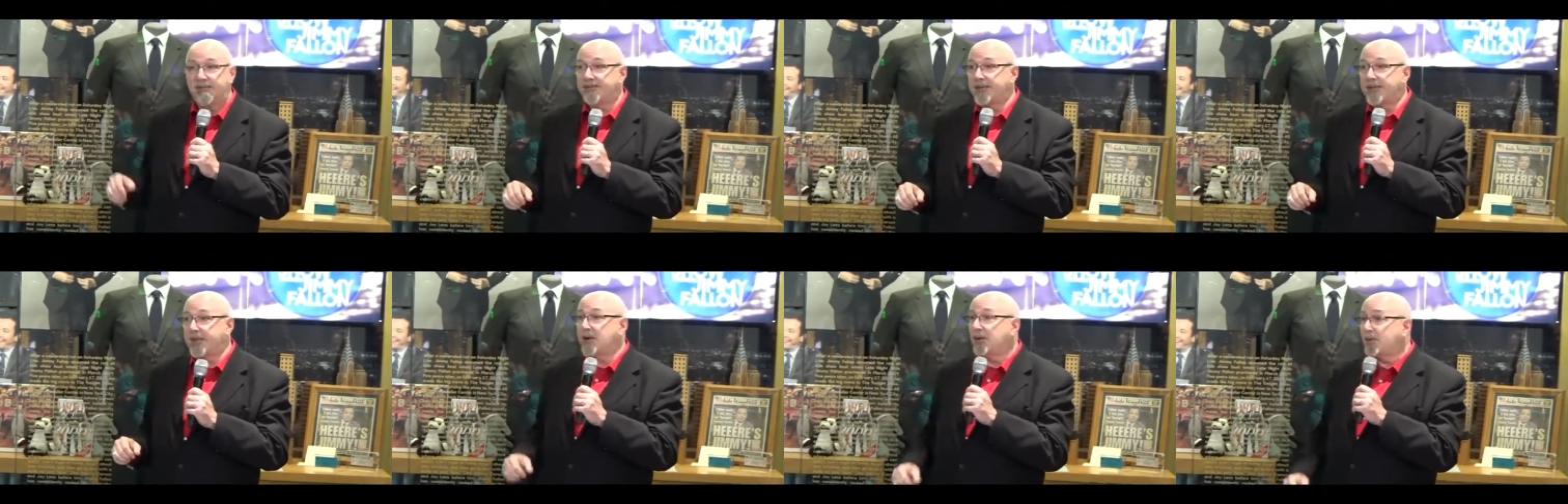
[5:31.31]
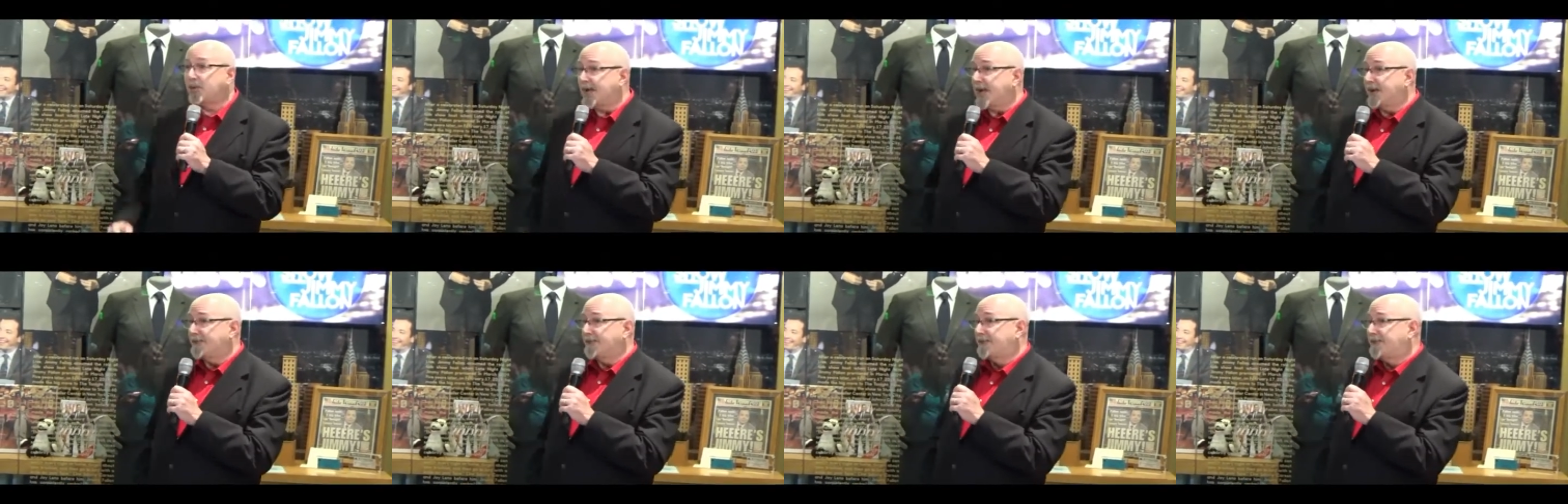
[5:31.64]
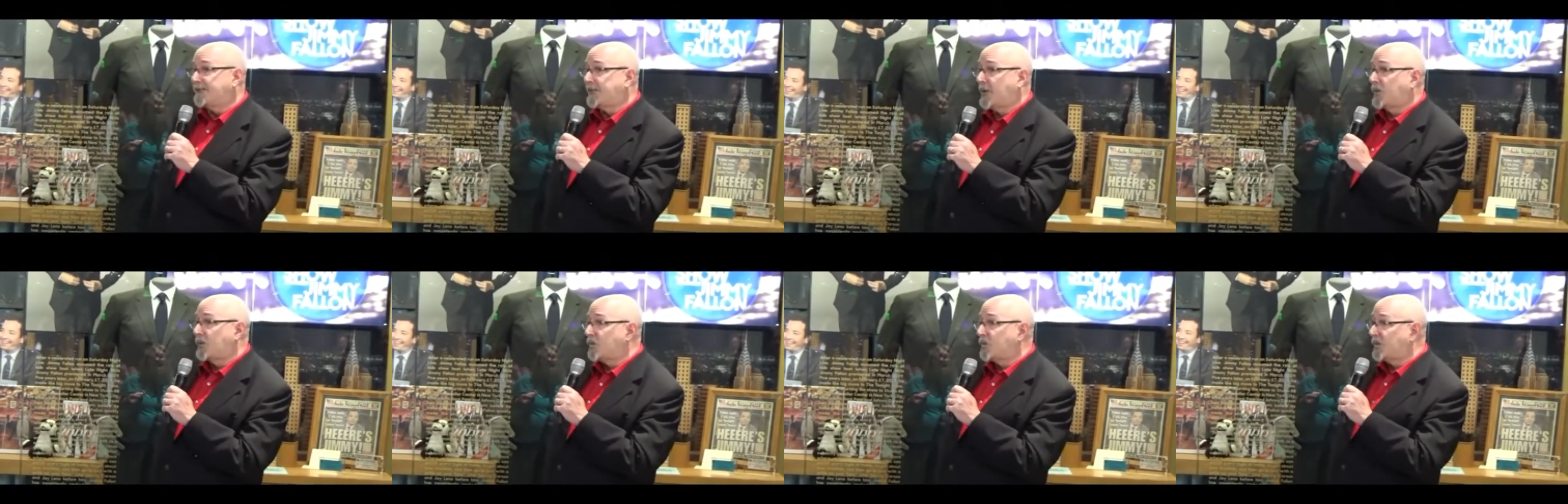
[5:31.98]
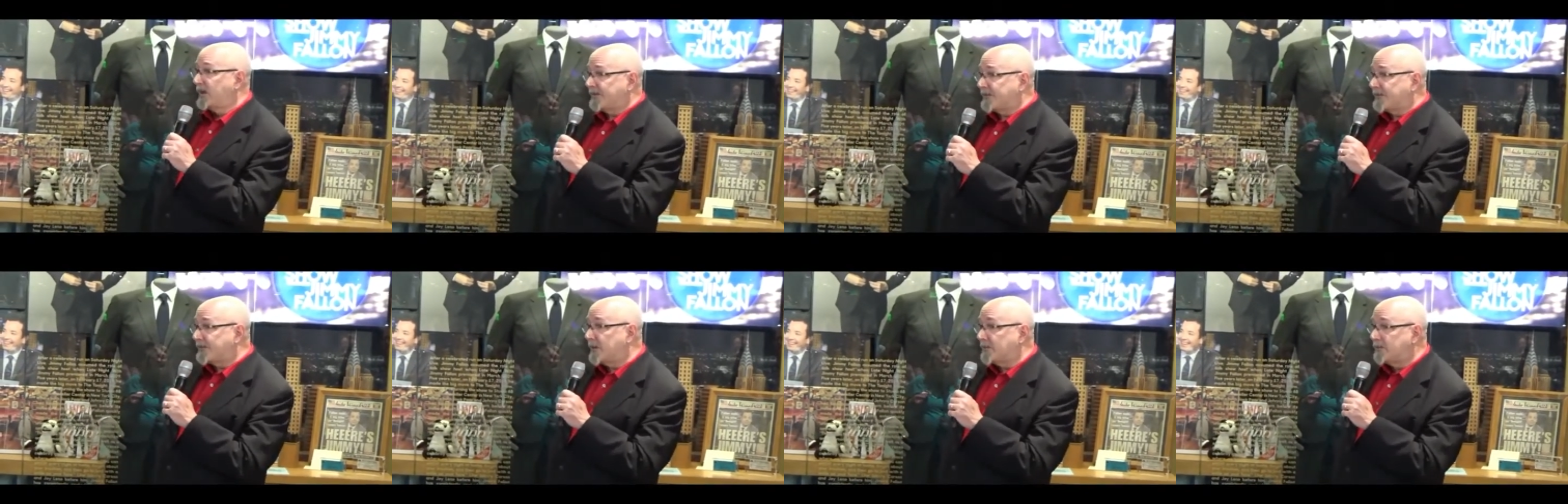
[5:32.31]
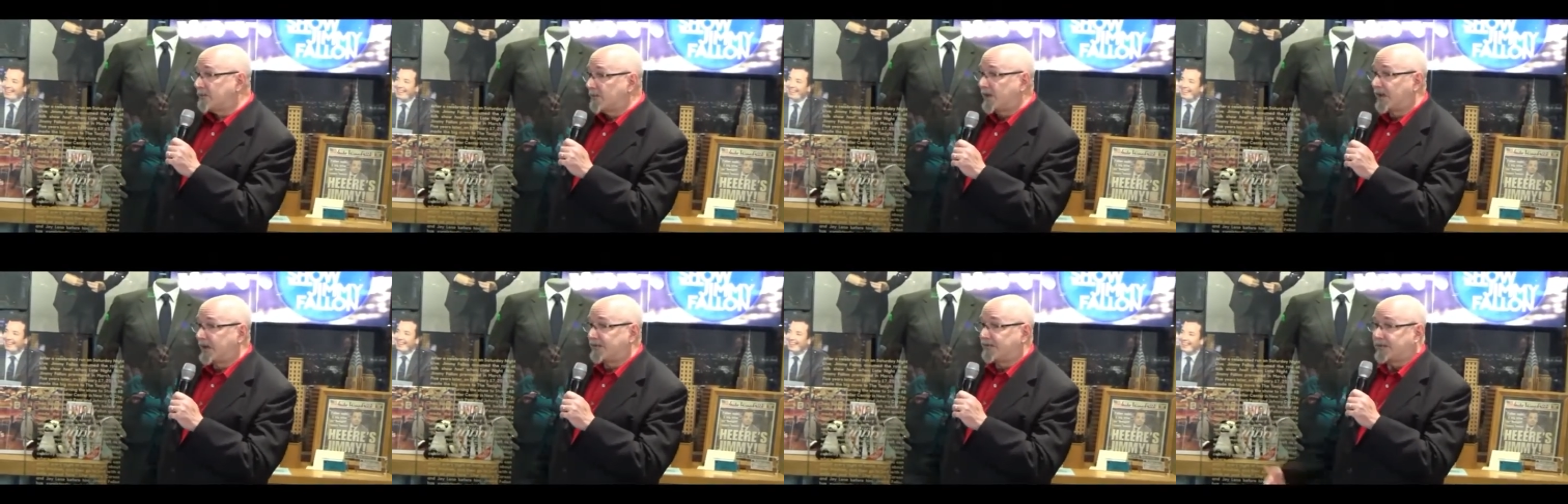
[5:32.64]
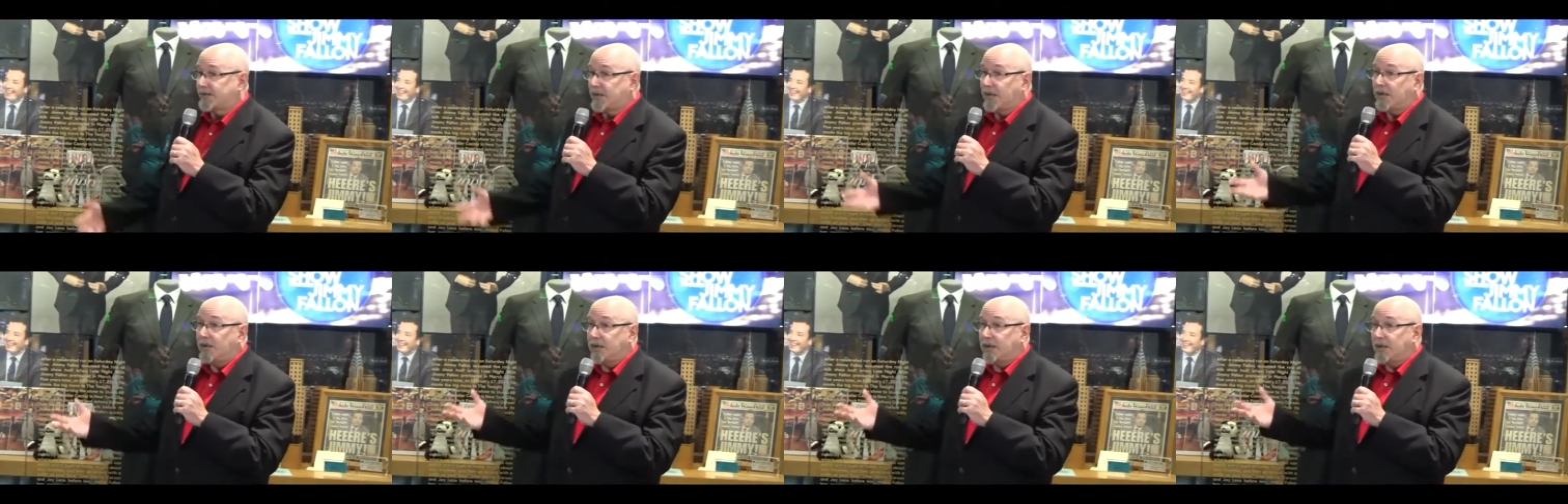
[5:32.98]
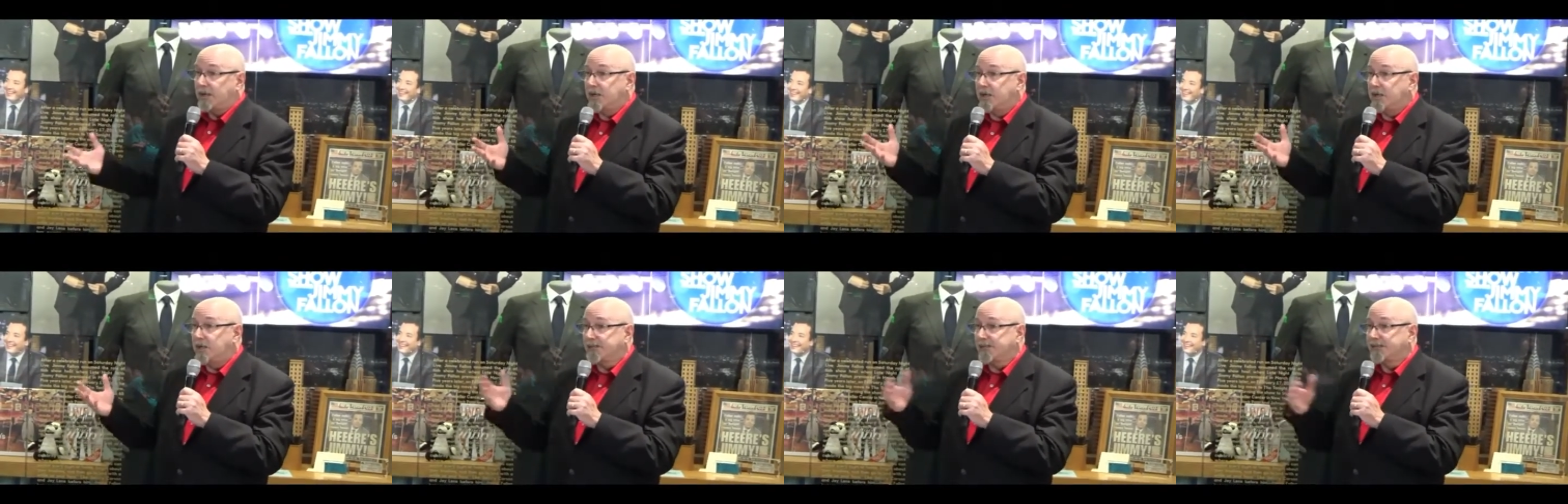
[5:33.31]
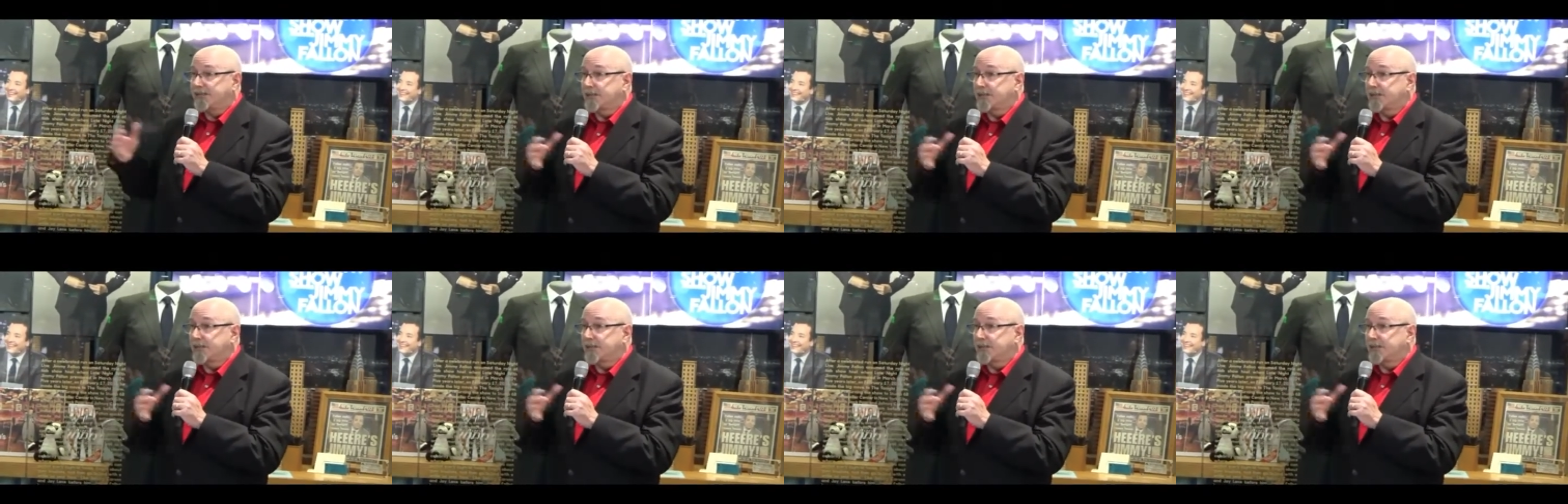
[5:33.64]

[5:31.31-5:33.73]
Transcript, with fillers: If they don't have the phone with them, as you know,